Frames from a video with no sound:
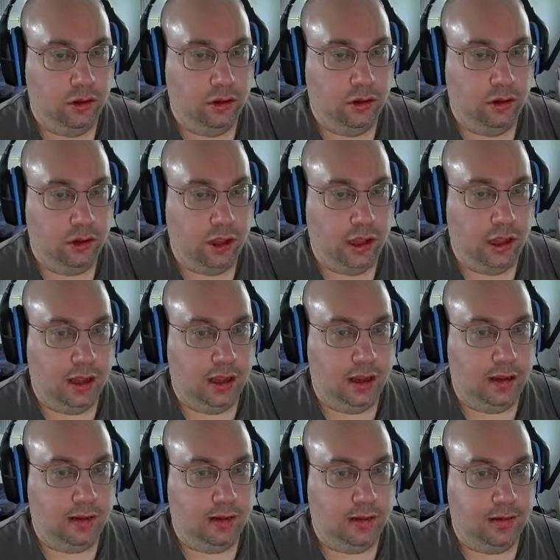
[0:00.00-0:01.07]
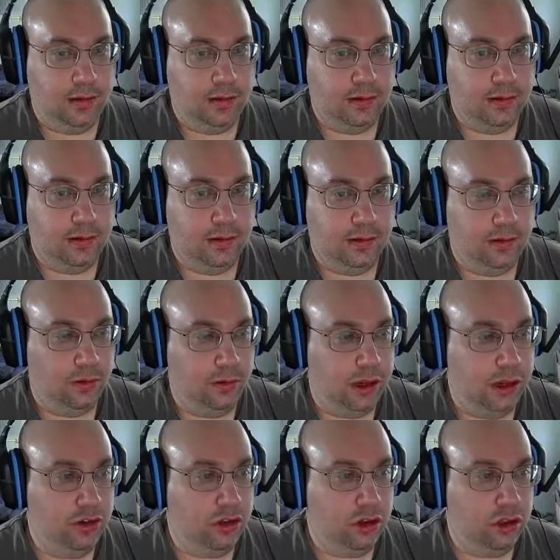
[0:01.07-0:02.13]
And so
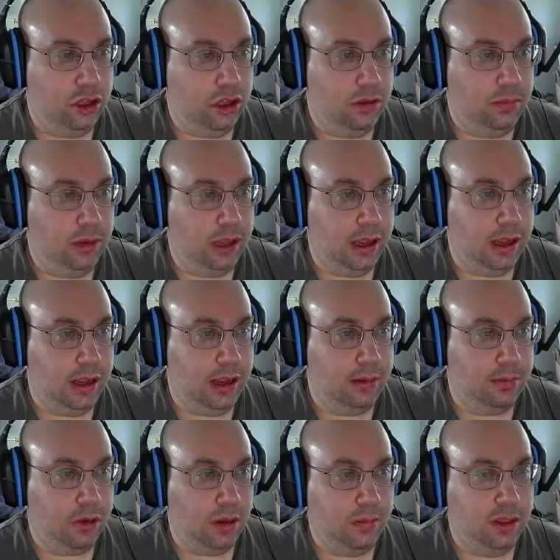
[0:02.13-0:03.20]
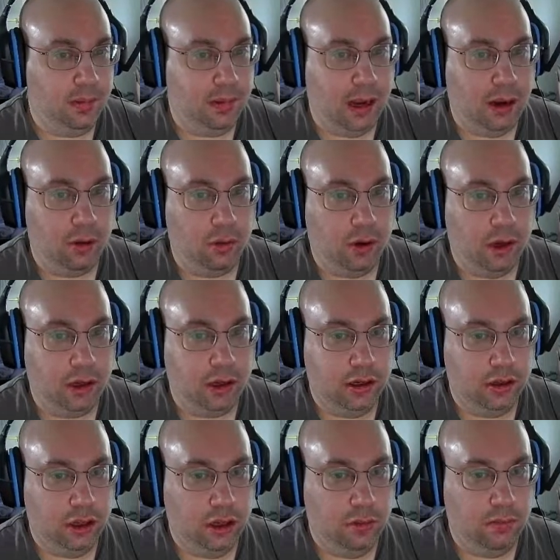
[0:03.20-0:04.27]
nature club, and probably the power walking
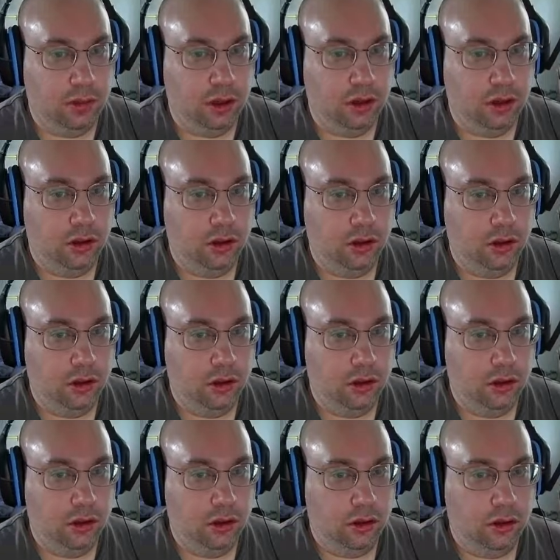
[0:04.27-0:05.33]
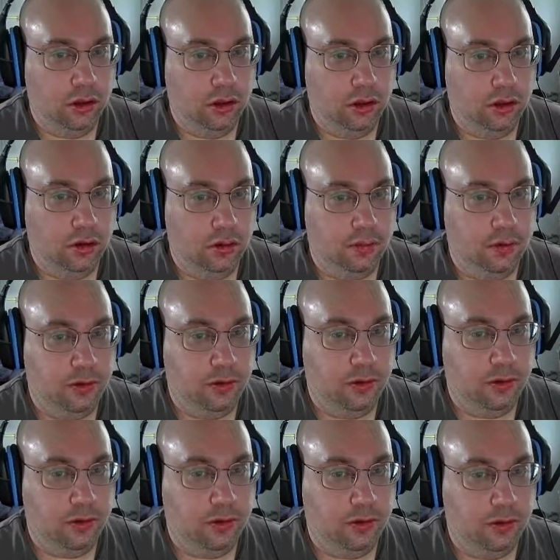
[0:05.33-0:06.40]
club.
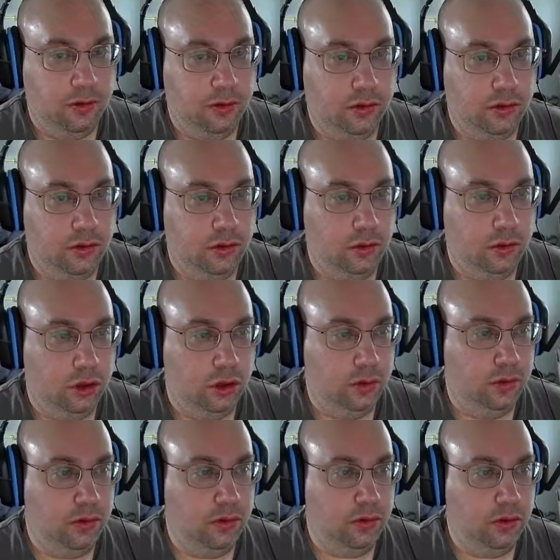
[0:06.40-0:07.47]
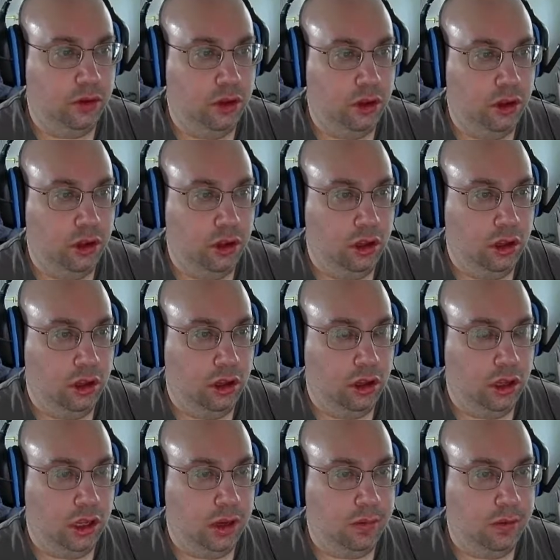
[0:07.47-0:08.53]
Oops, too close.
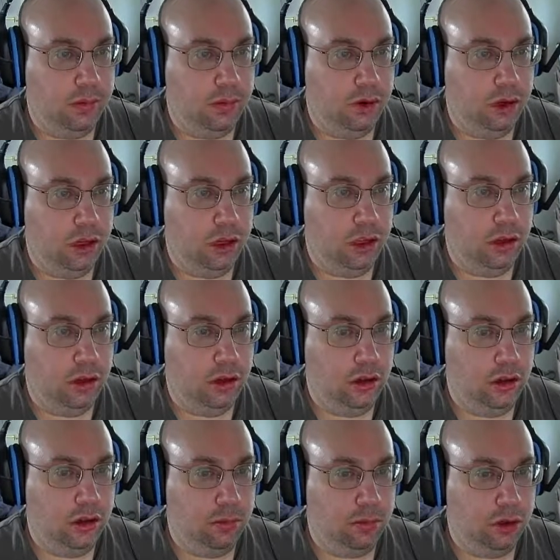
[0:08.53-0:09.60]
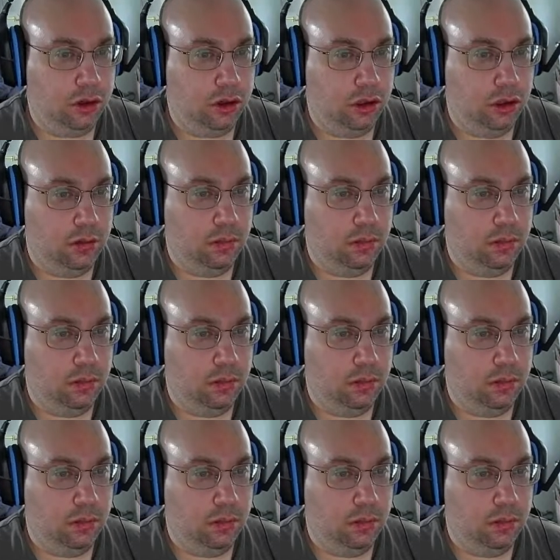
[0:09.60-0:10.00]
Can we put in the book club?